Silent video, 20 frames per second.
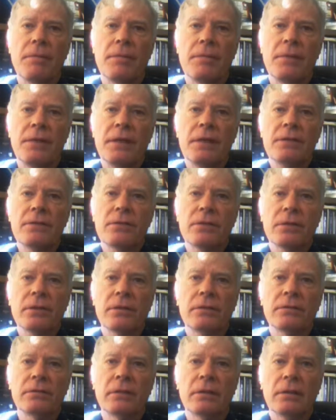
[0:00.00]
These
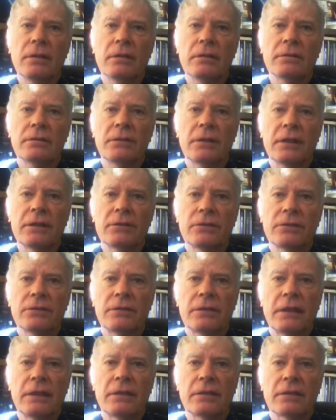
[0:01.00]
are cycles
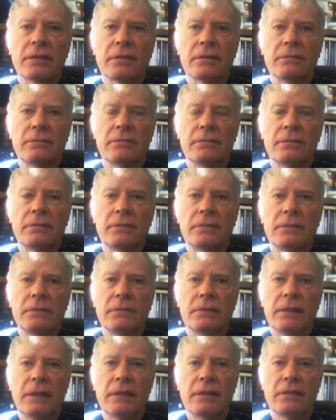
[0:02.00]

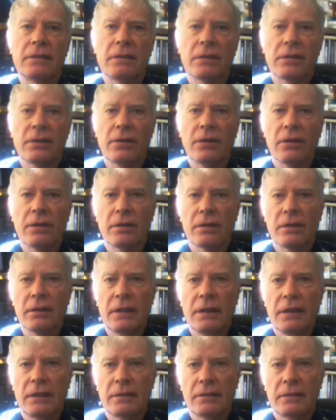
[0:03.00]
that occur
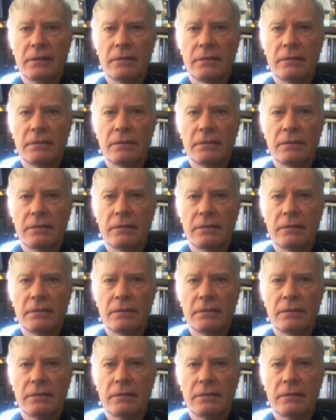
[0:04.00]
at